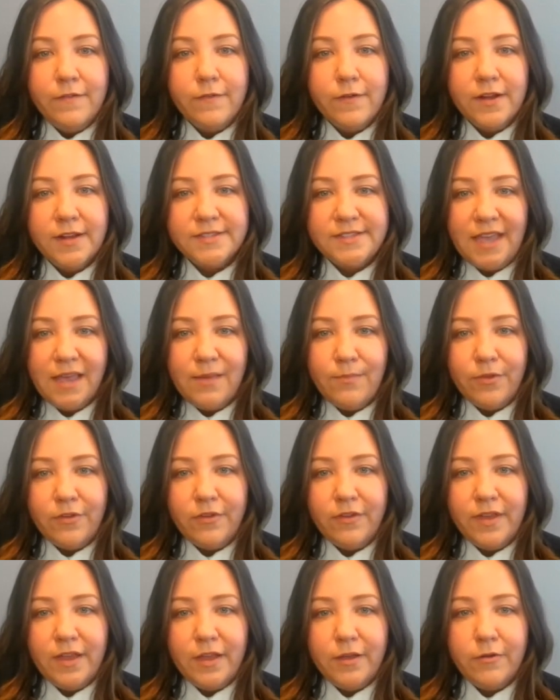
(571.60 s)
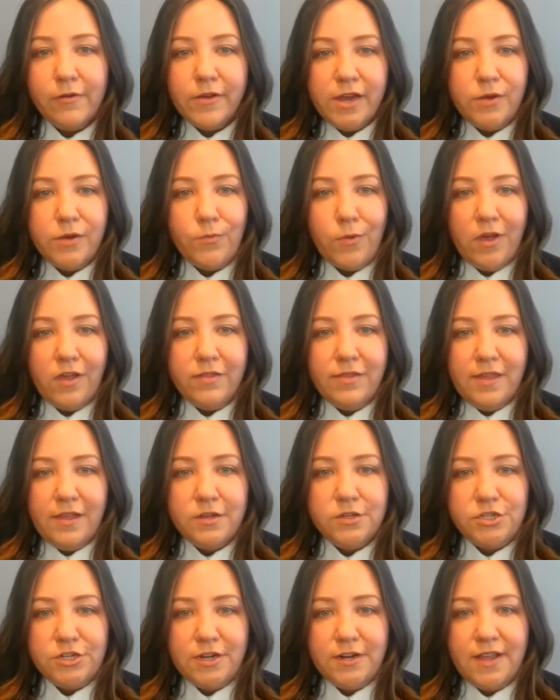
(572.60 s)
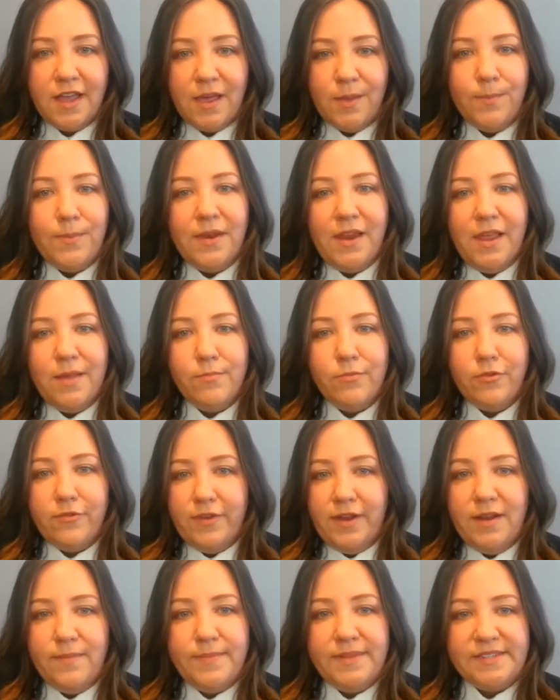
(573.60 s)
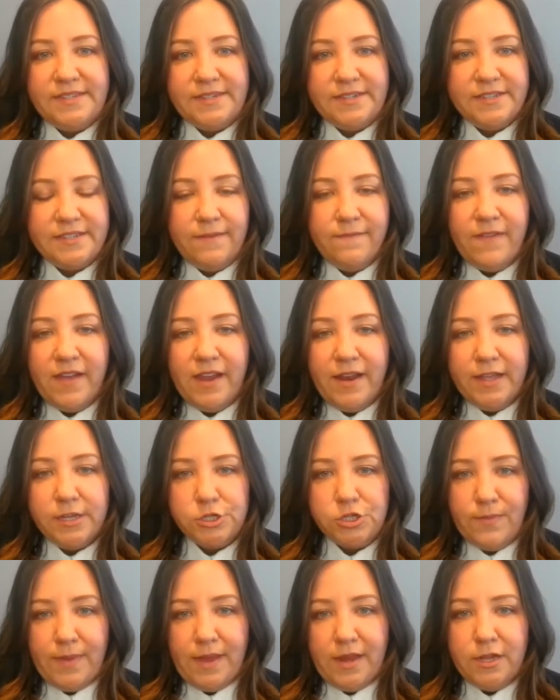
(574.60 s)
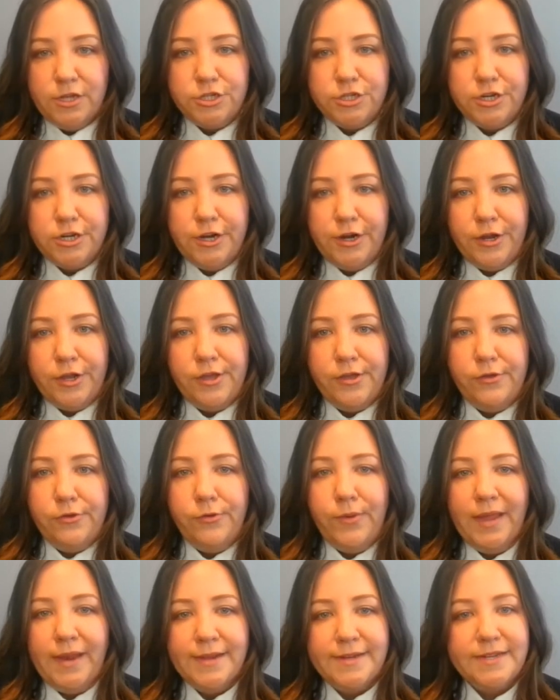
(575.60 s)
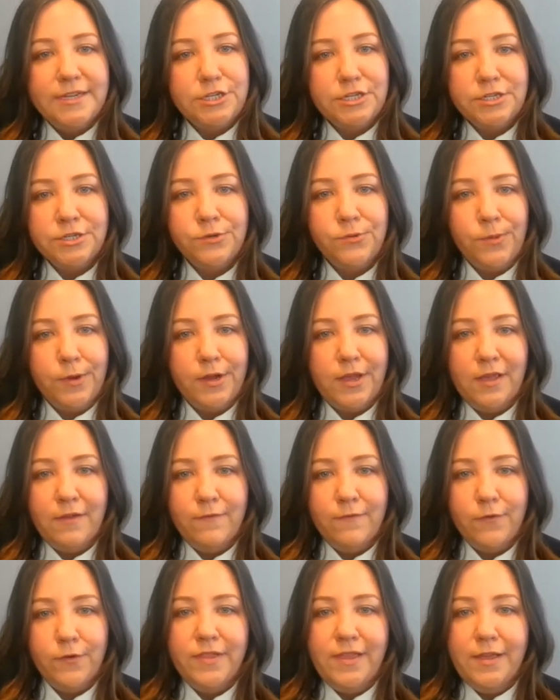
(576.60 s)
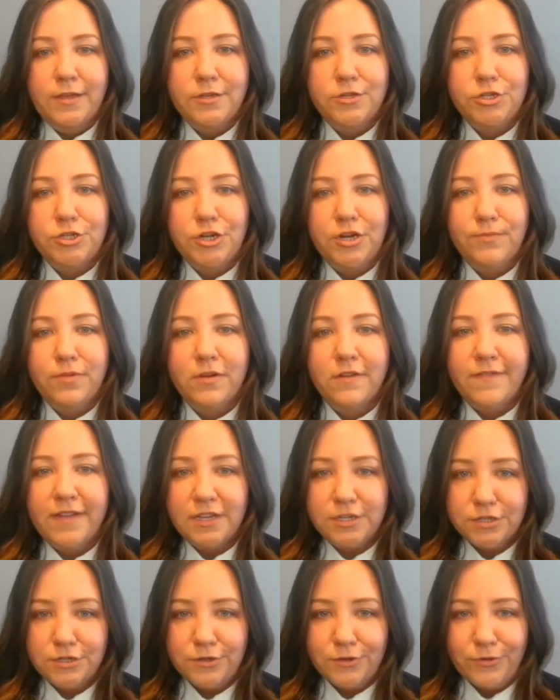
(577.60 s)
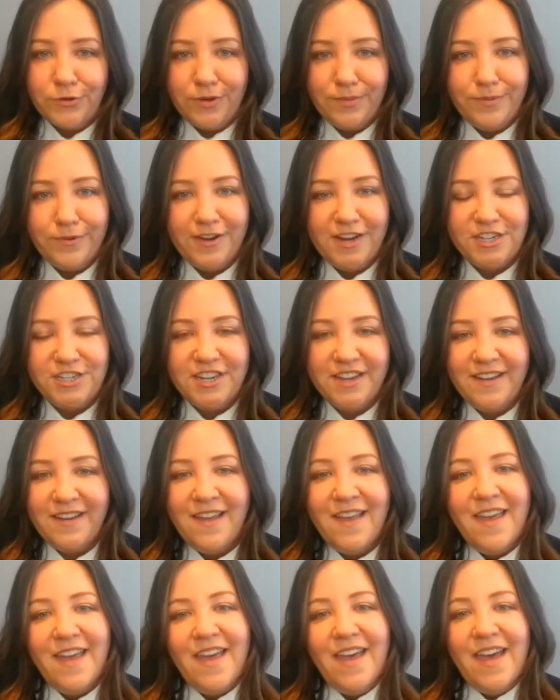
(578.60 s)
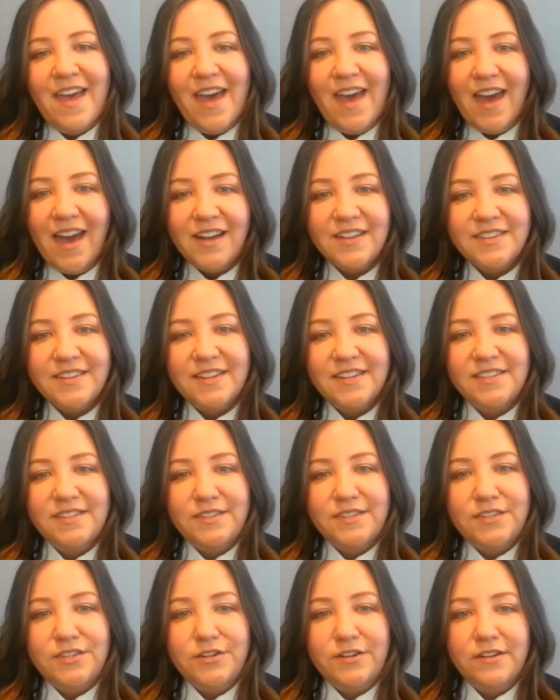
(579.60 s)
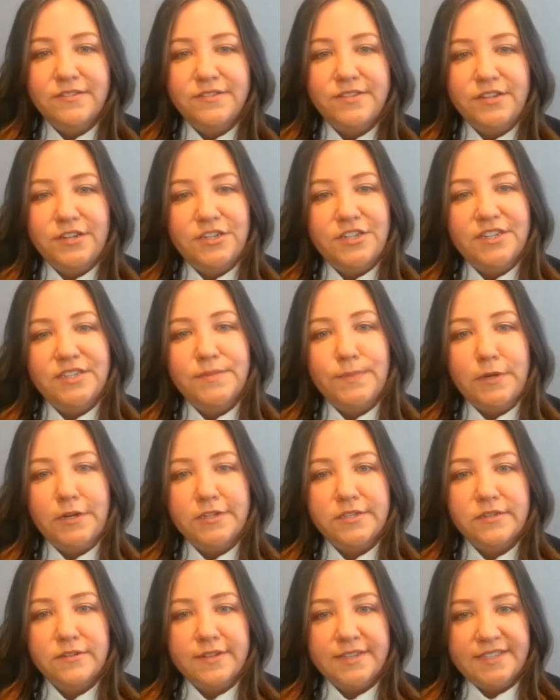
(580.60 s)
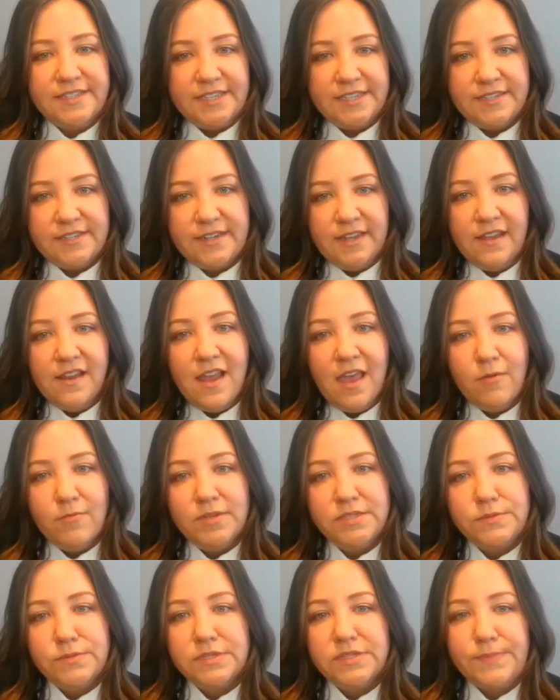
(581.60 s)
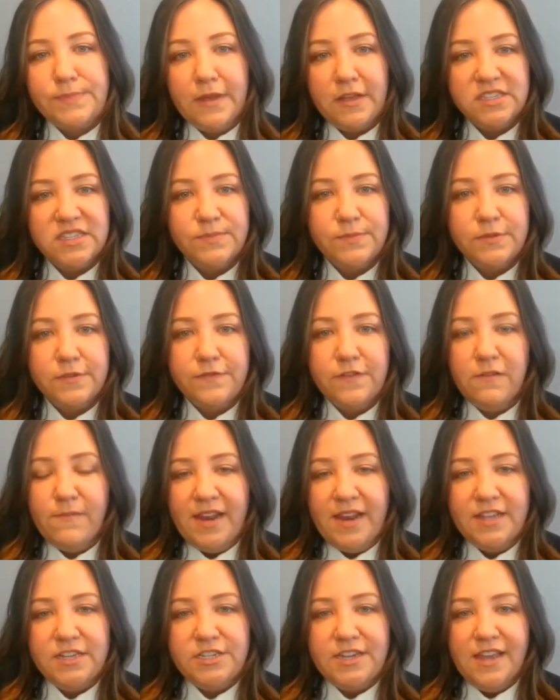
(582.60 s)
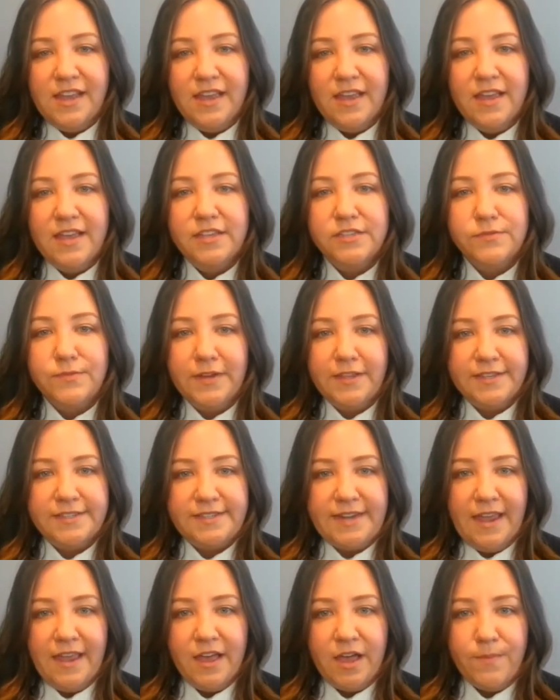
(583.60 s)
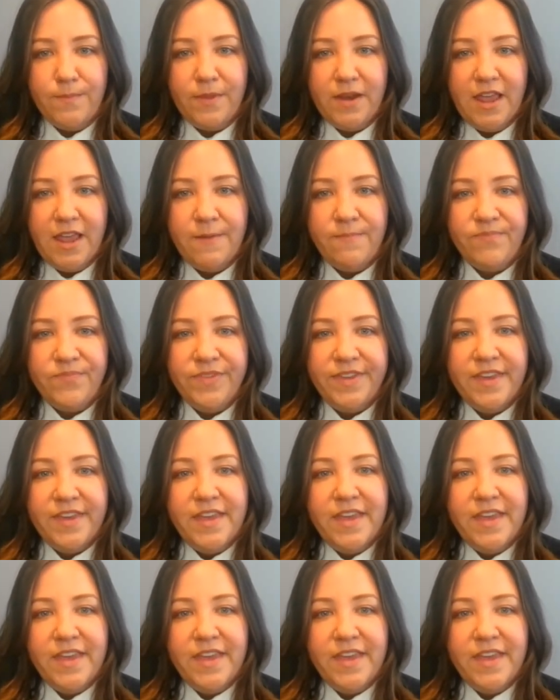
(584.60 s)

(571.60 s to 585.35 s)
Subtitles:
For example, in Greenwald, the insured company employed a business and financial manager who, in addition to working for the insured professional corporation, acted as the neurosurgeon's personal assistant and was responsible for managing his real estate company.